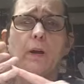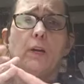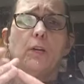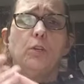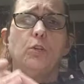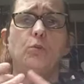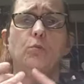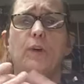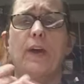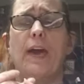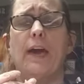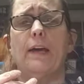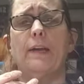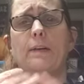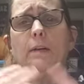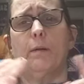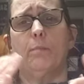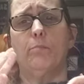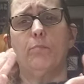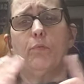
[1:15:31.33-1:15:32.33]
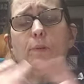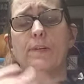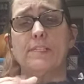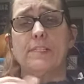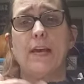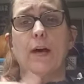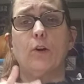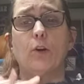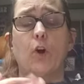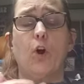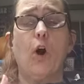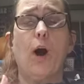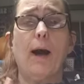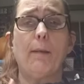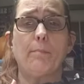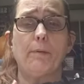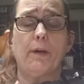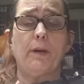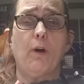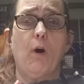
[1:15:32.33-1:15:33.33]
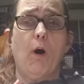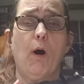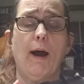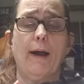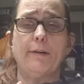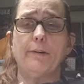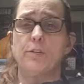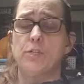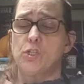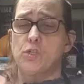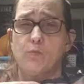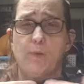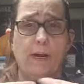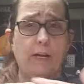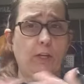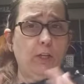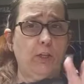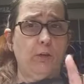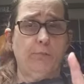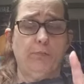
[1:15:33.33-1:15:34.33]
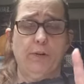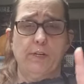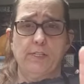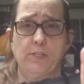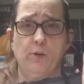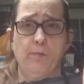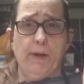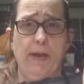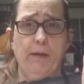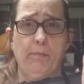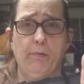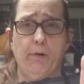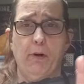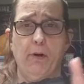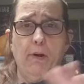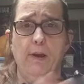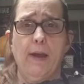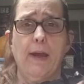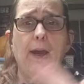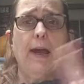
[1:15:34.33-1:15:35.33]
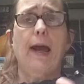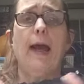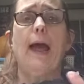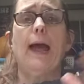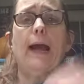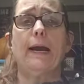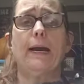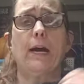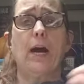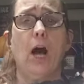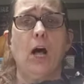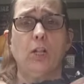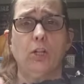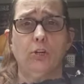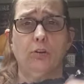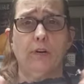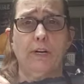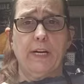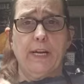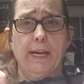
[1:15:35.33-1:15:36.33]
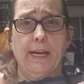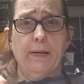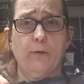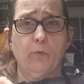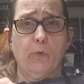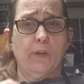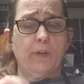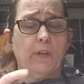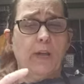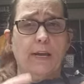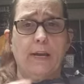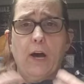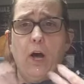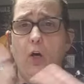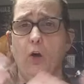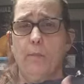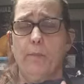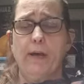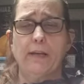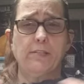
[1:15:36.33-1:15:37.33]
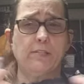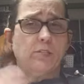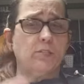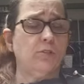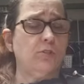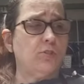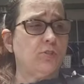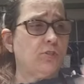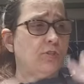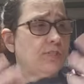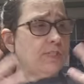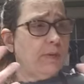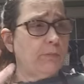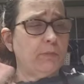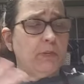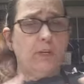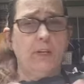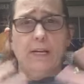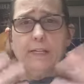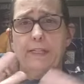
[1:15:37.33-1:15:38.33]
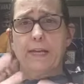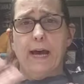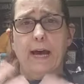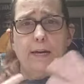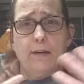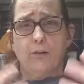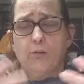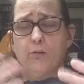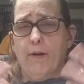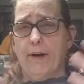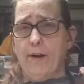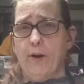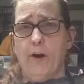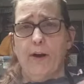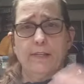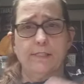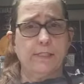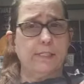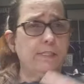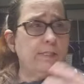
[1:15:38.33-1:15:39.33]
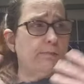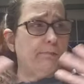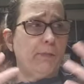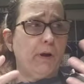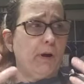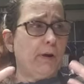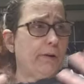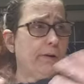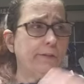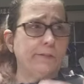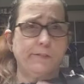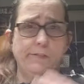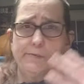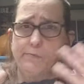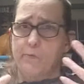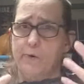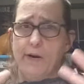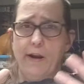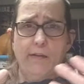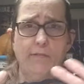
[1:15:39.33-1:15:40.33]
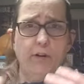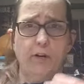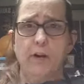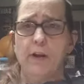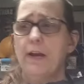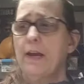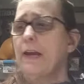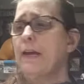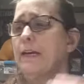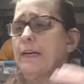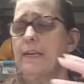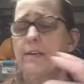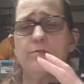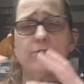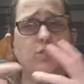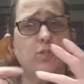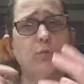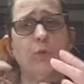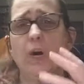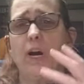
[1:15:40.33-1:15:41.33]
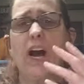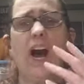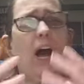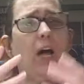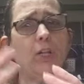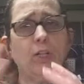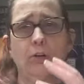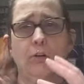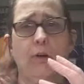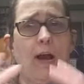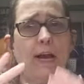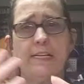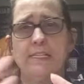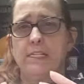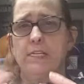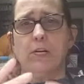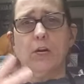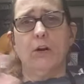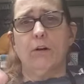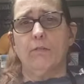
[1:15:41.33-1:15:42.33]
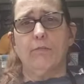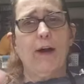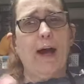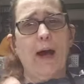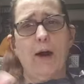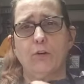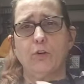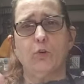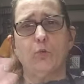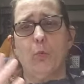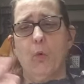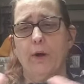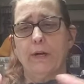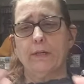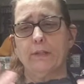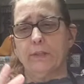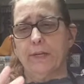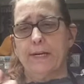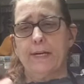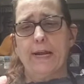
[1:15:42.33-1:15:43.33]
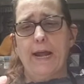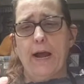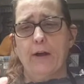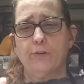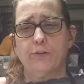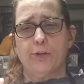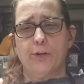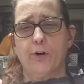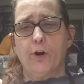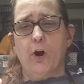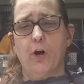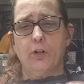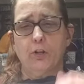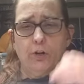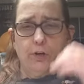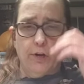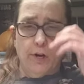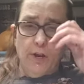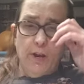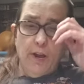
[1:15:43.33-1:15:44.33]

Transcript: You can print out a copy on just regular printer paper and color it in with like color pencils or something like that, or crayons, markers, whatever. Gives you a color idea of how you want to lay down your color.